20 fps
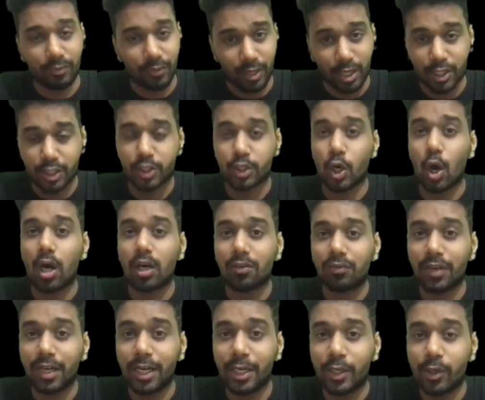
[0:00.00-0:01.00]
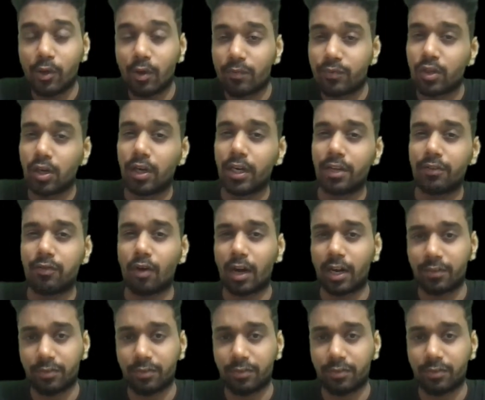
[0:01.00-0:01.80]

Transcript: with a short video of 30, 40,